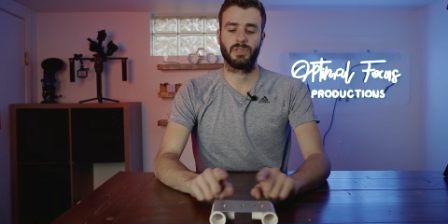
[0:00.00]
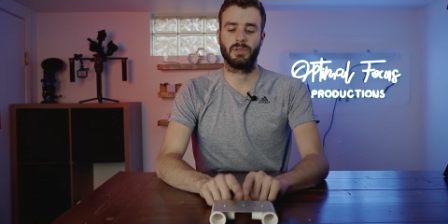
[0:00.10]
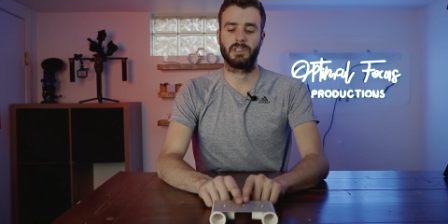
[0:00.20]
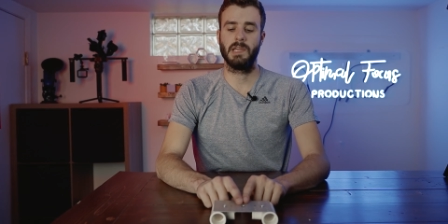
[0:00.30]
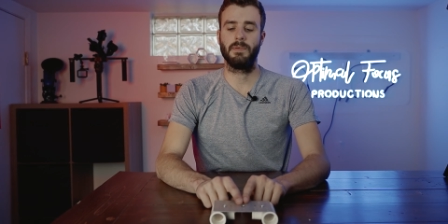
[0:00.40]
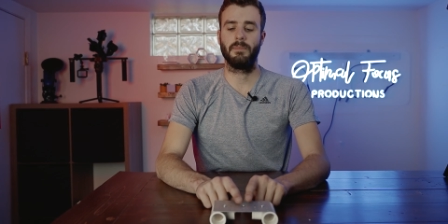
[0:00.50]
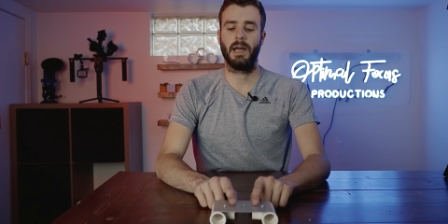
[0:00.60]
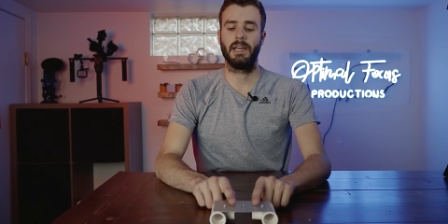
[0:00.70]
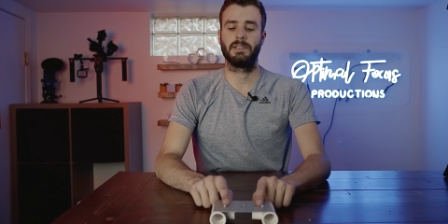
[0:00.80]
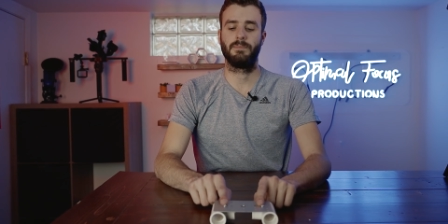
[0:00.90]
So just keep in
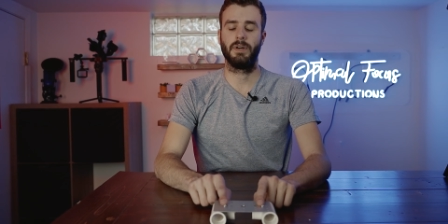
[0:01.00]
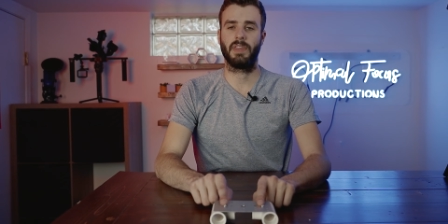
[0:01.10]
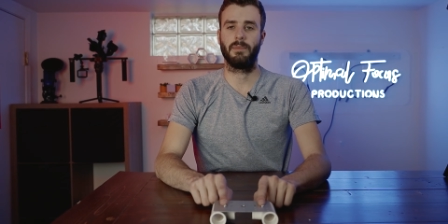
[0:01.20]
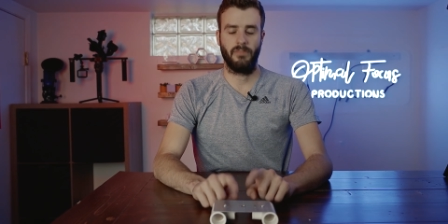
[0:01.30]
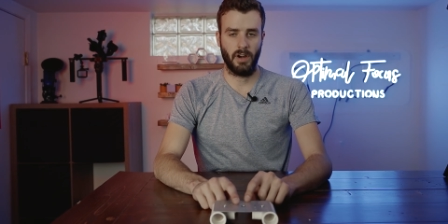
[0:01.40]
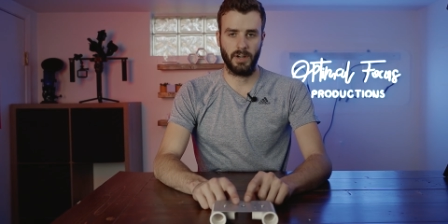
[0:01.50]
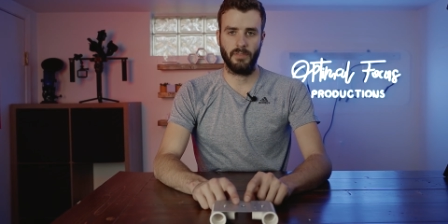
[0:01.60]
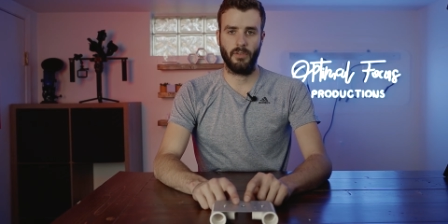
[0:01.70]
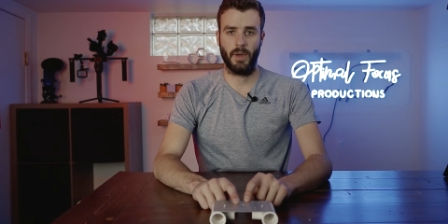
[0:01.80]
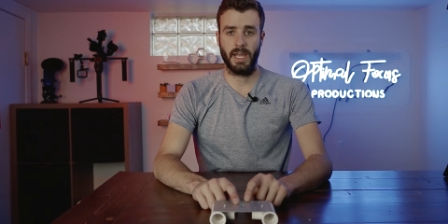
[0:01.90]
mind to put them far
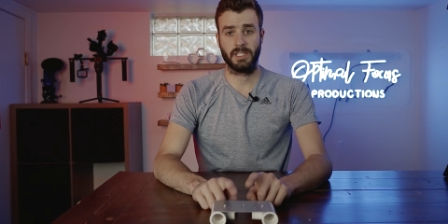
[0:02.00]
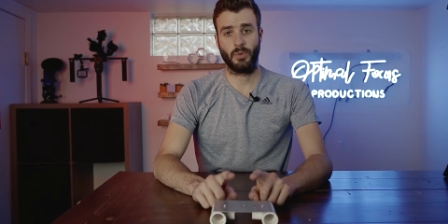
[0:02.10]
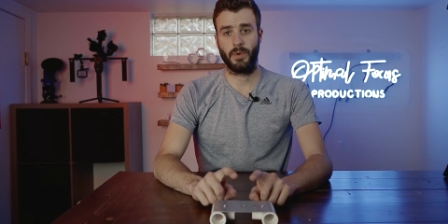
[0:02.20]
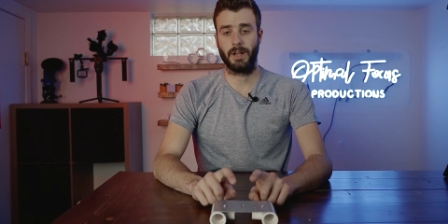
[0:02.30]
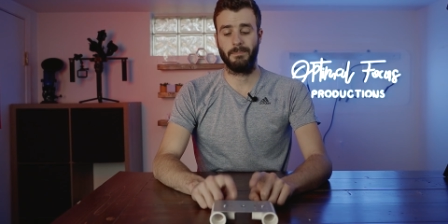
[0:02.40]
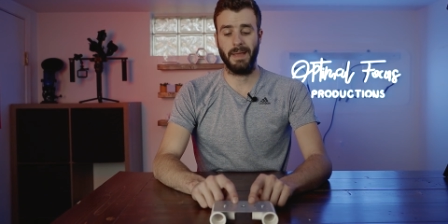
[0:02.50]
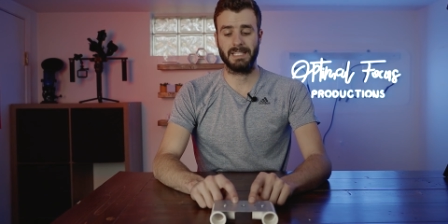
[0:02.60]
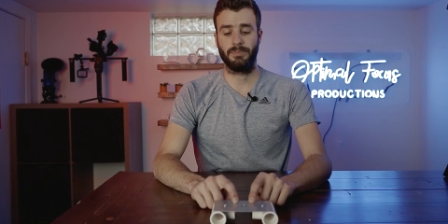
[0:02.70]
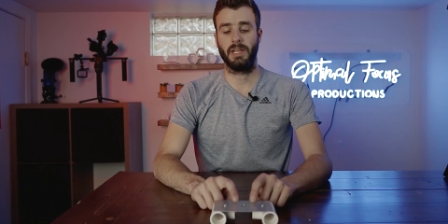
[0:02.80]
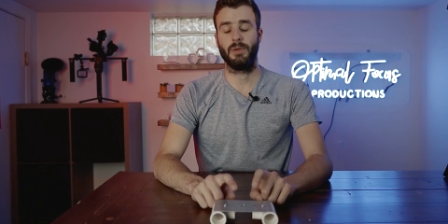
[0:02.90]
enough away to where your
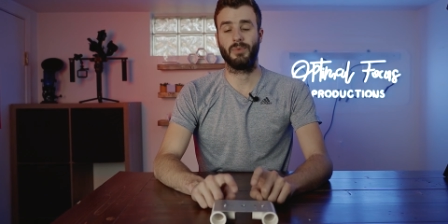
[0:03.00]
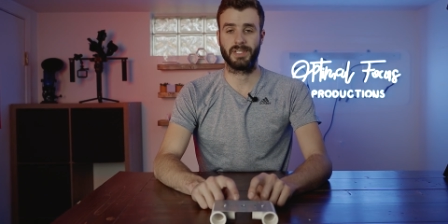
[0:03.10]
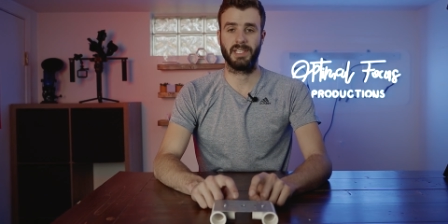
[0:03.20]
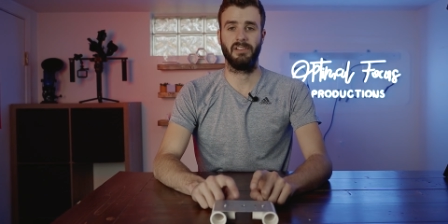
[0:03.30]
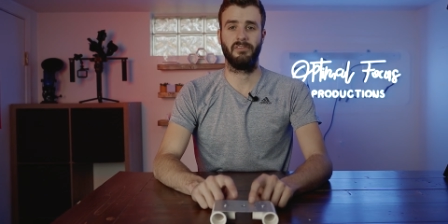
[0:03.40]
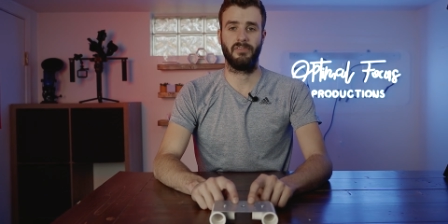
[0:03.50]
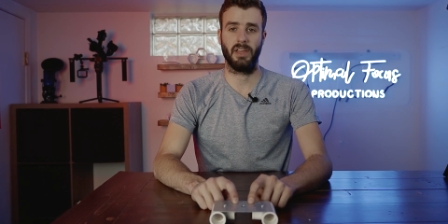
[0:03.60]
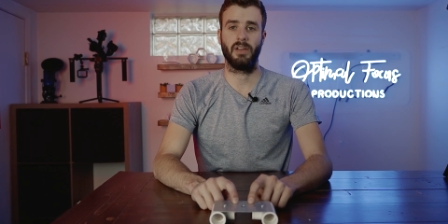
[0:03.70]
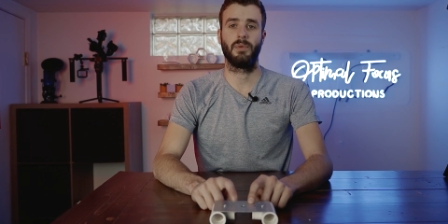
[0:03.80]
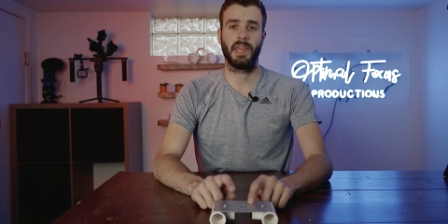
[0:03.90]
base plate will still
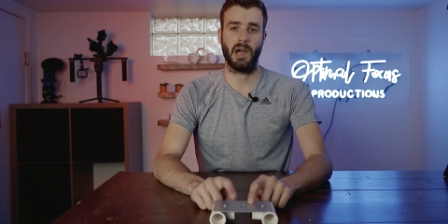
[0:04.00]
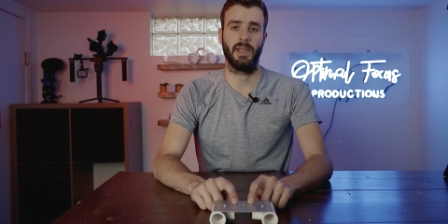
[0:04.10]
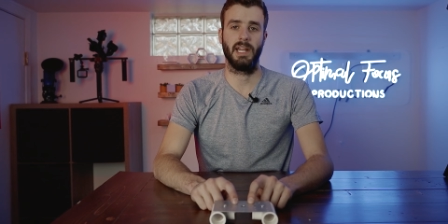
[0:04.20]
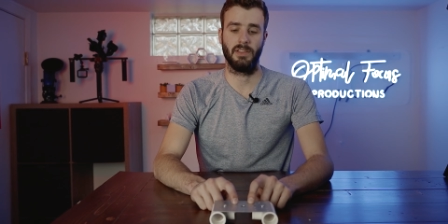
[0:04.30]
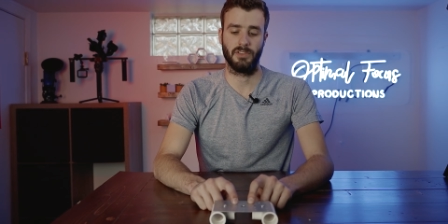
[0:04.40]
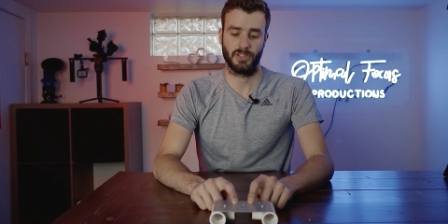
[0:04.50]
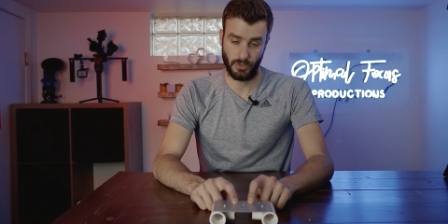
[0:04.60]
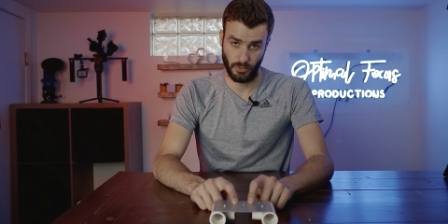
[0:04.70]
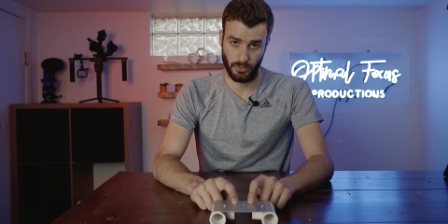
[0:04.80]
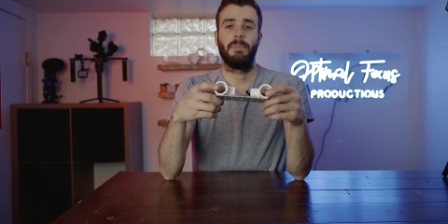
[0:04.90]
fit without hitting the
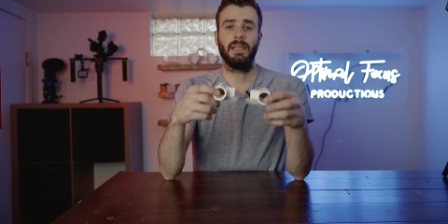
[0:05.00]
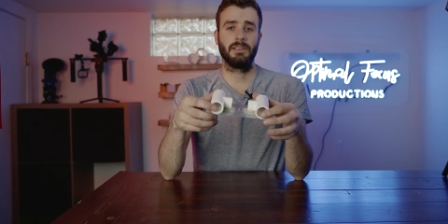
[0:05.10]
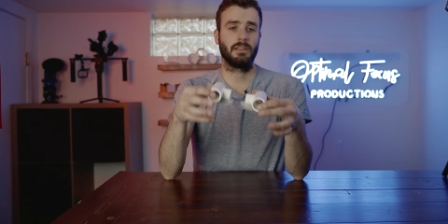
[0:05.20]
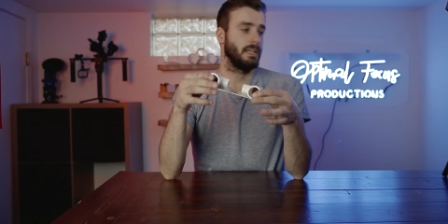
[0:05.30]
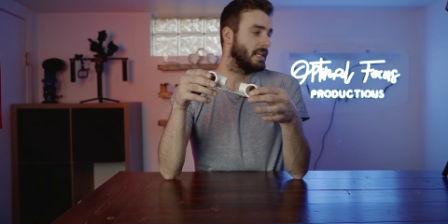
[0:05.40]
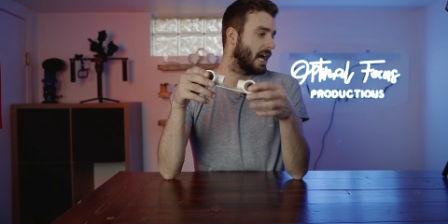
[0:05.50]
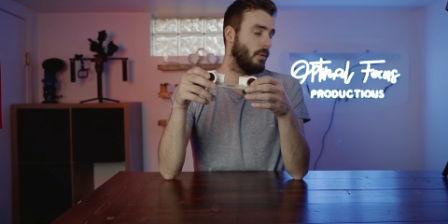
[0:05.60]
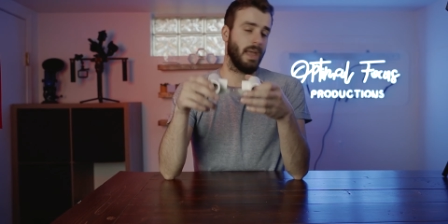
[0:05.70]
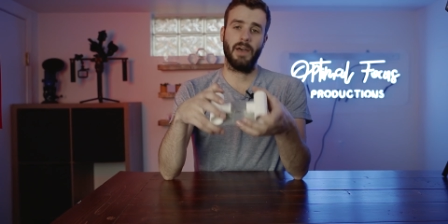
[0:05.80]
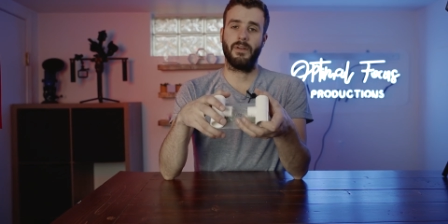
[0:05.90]
screw. Basically, now
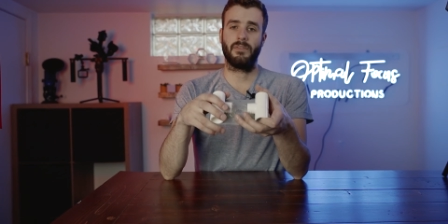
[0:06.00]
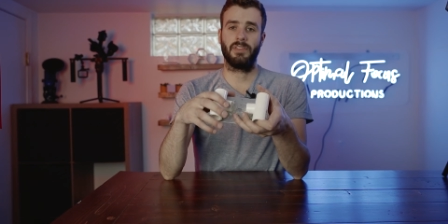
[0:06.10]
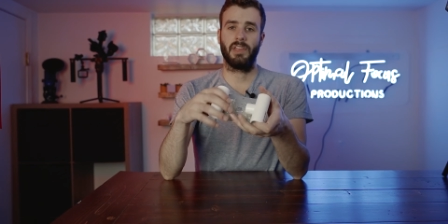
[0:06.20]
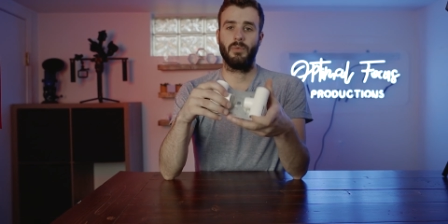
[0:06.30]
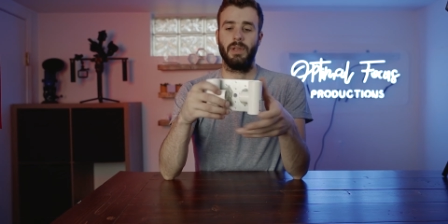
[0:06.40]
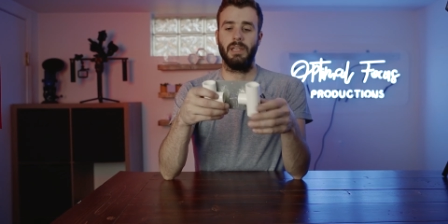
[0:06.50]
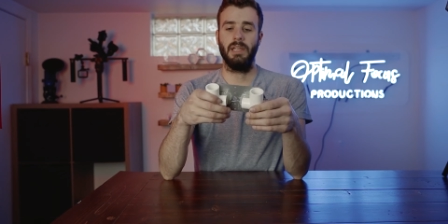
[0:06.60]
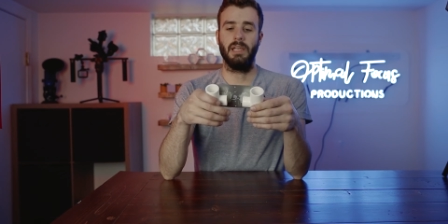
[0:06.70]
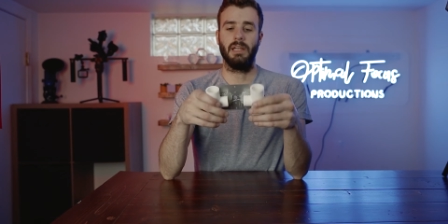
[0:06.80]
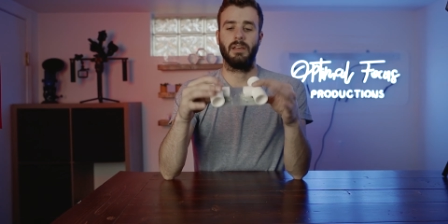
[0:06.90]
we have everything we
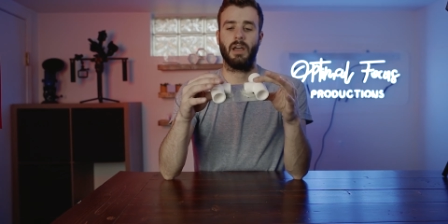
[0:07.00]
need.